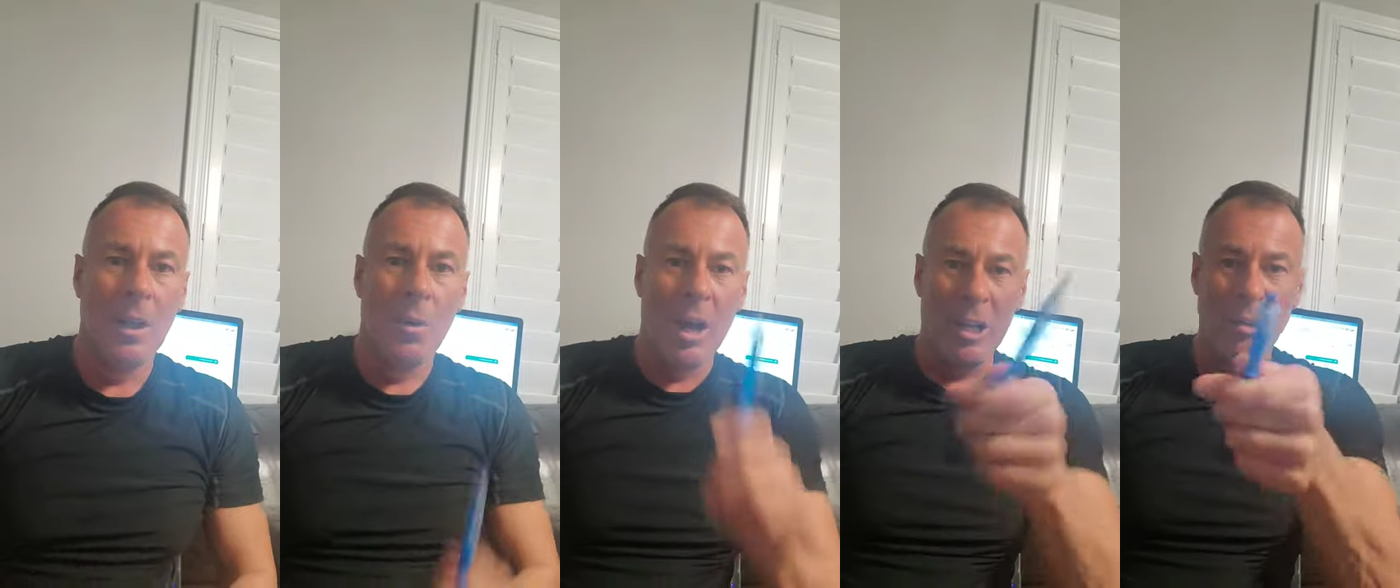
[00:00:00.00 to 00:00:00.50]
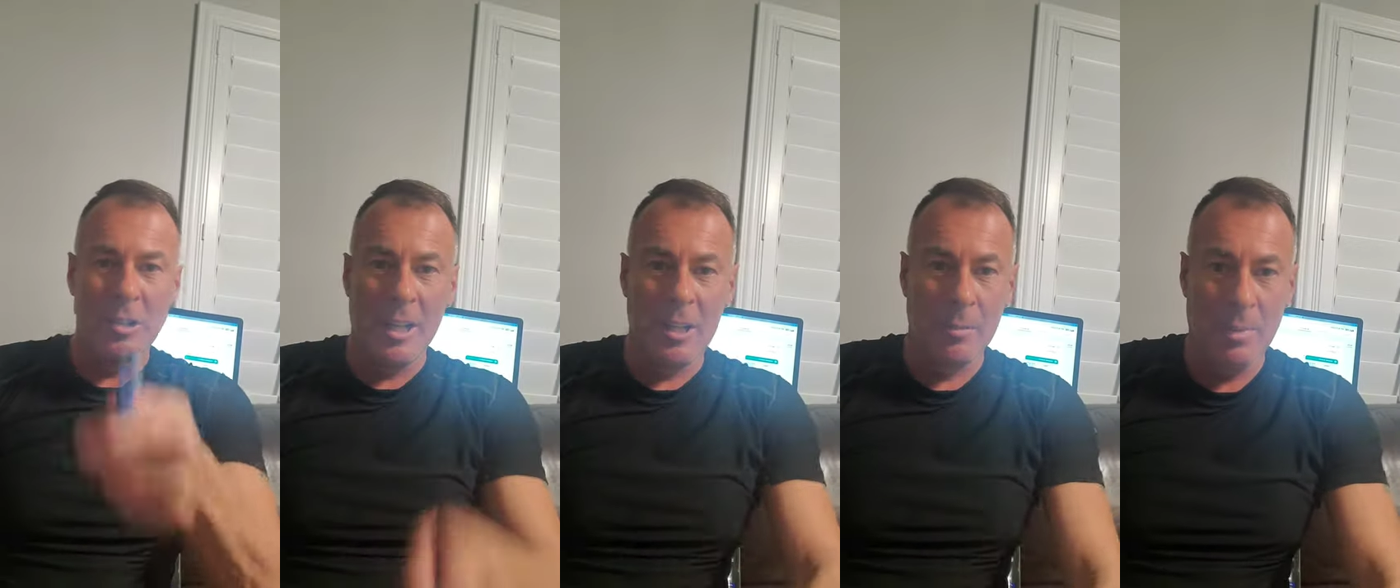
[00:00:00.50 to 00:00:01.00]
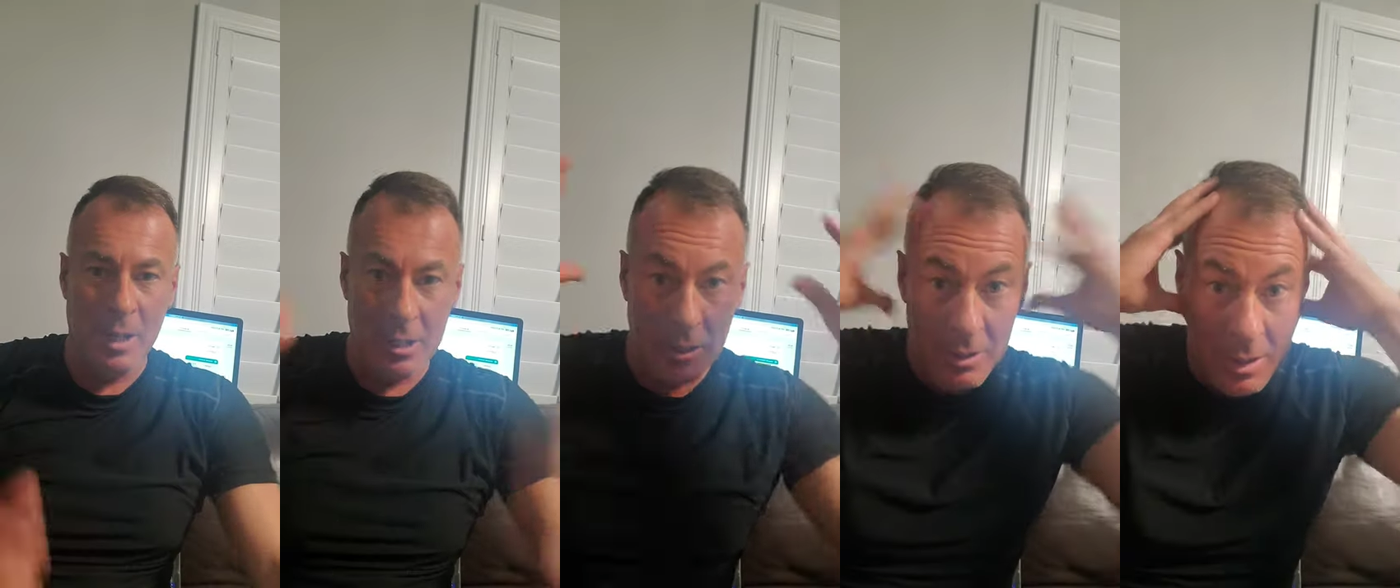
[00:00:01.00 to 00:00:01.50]
Well, hello, Sal
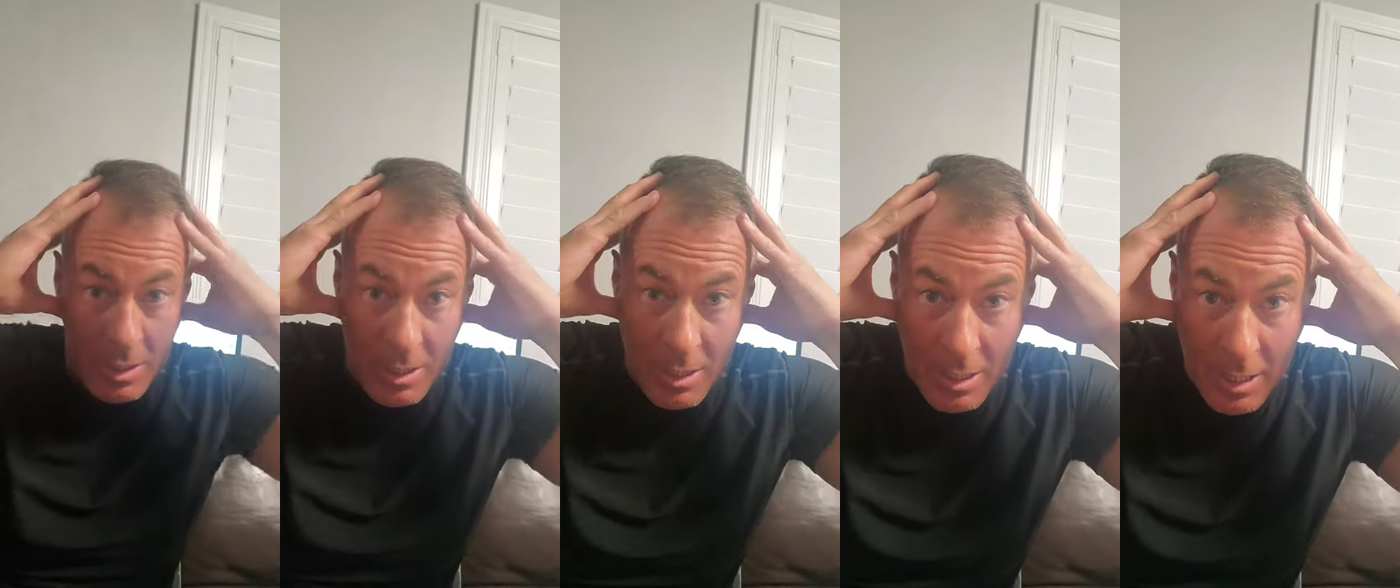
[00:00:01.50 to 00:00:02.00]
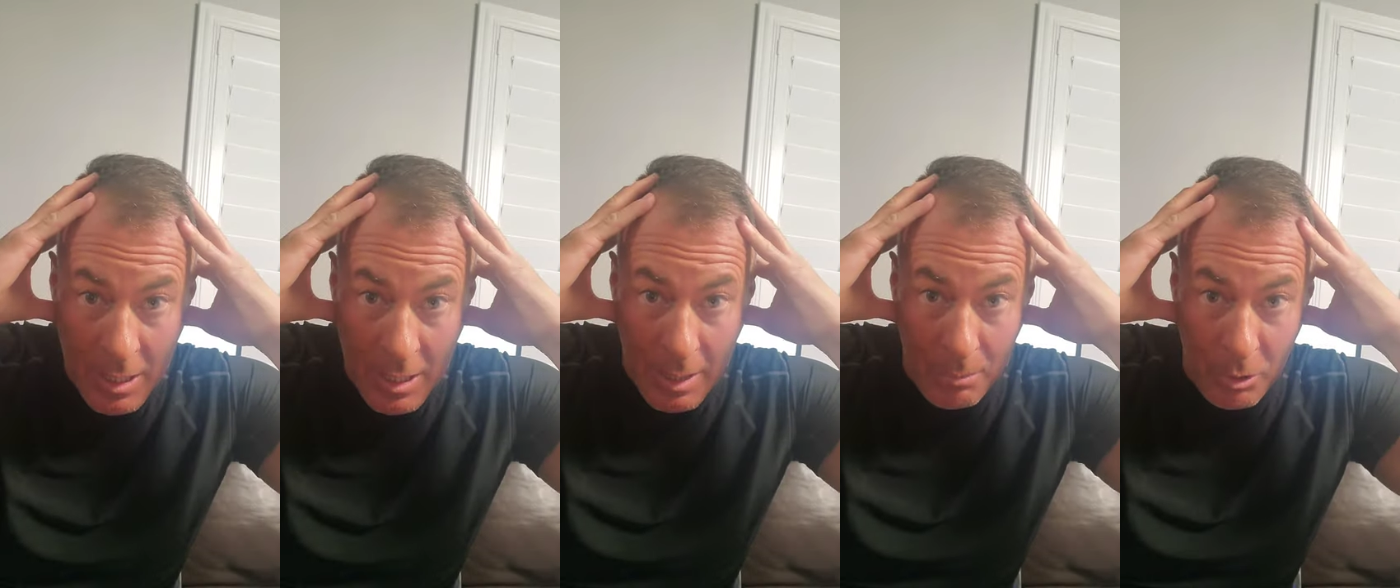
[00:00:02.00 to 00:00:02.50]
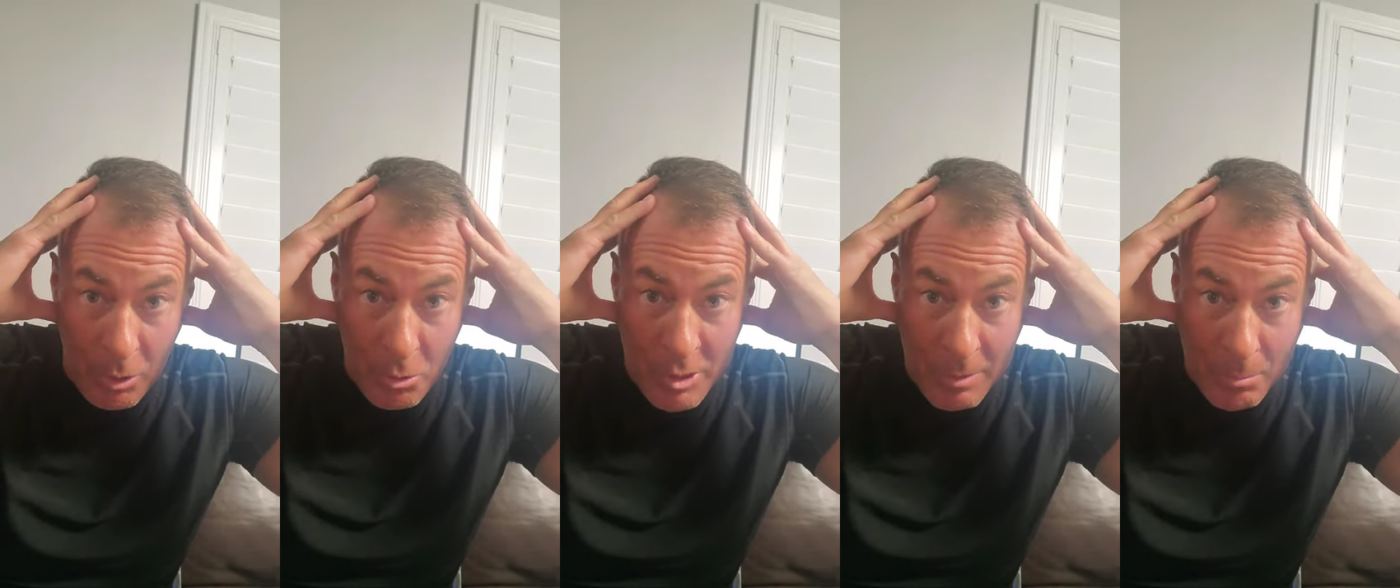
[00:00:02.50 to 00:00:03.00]
Capano. I'm
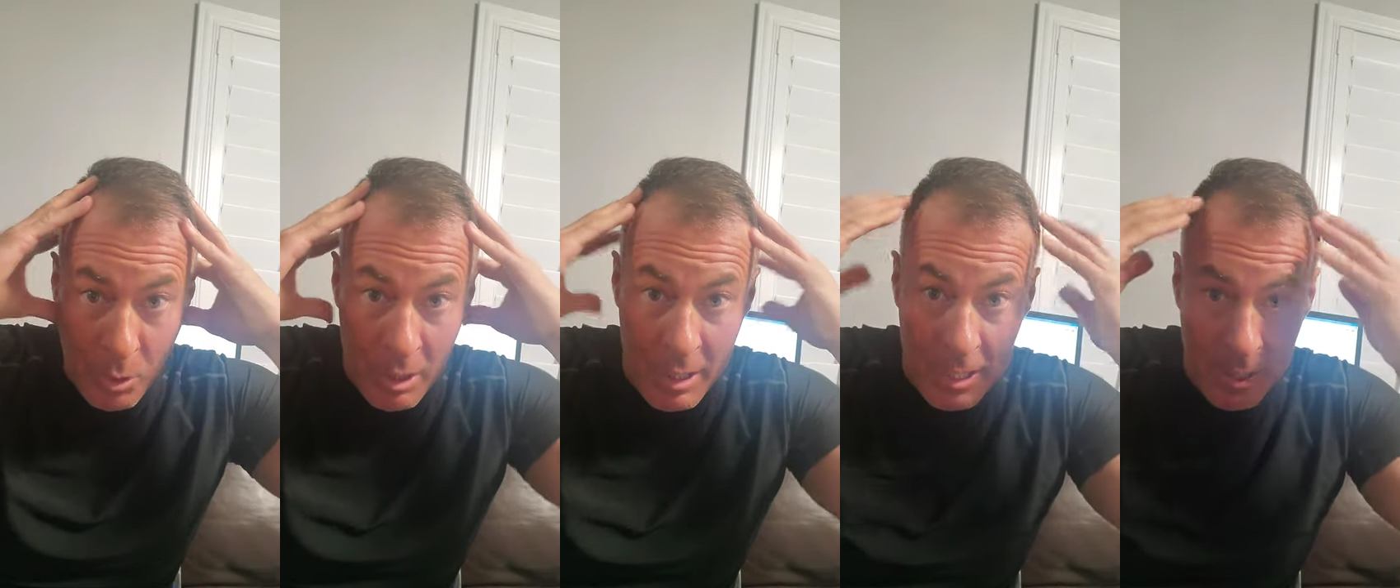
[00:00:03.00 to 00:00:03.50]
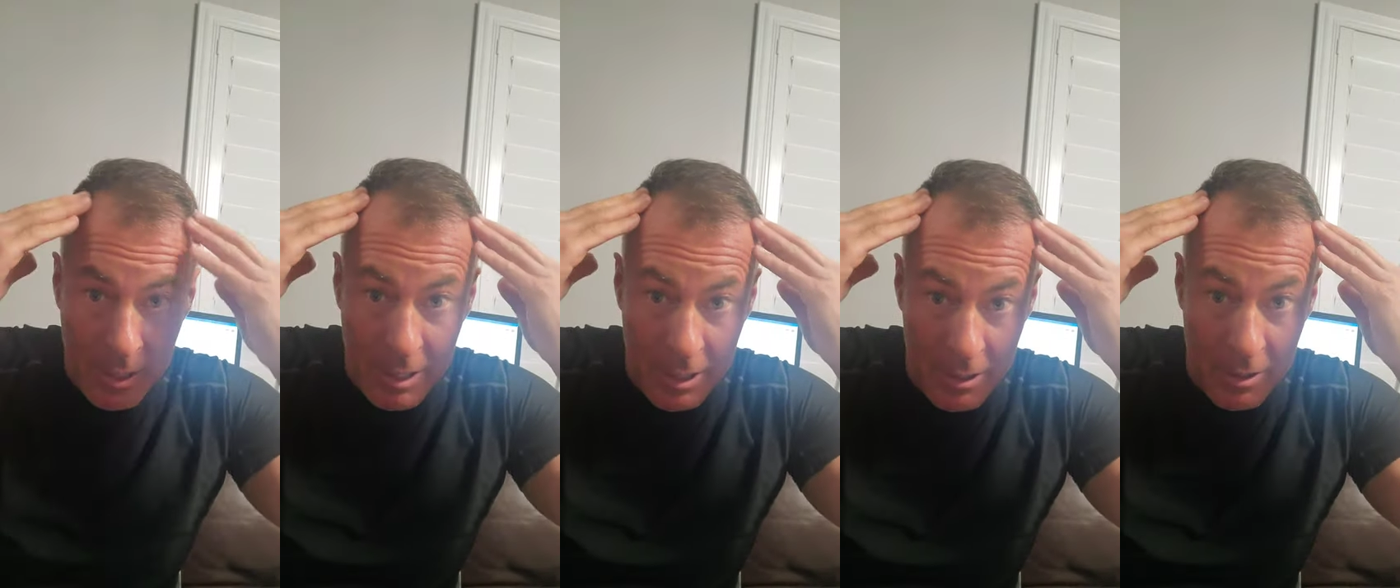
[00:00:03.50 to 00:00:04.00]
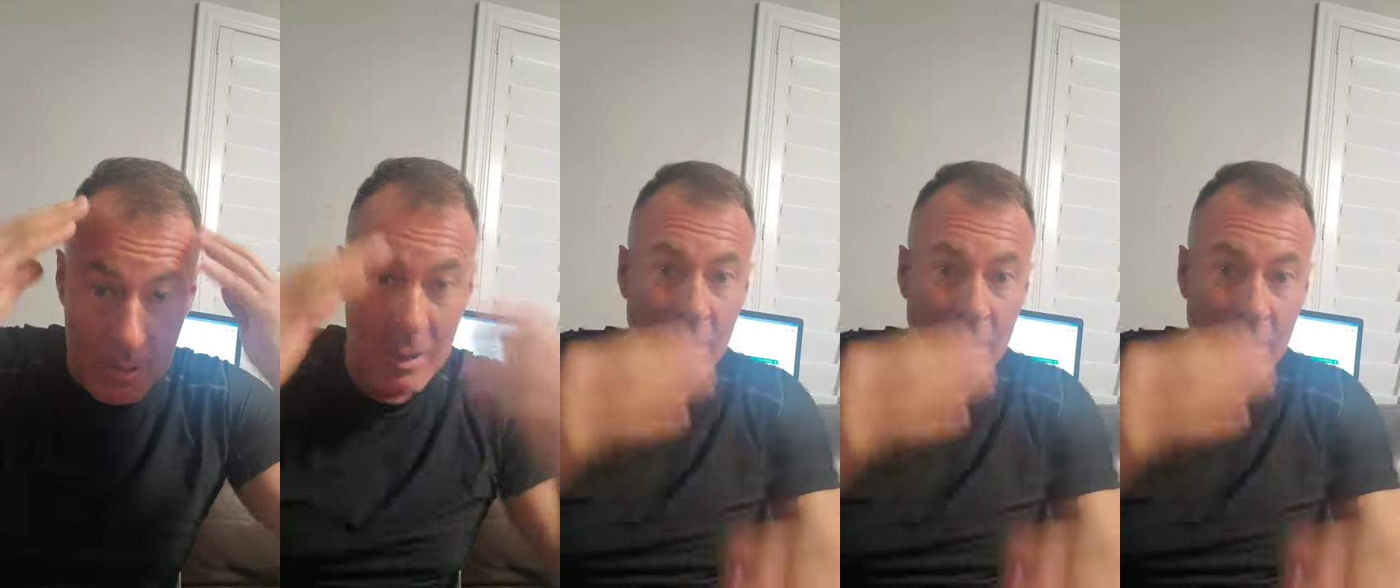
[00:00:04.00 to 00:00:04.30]
losing more hair here.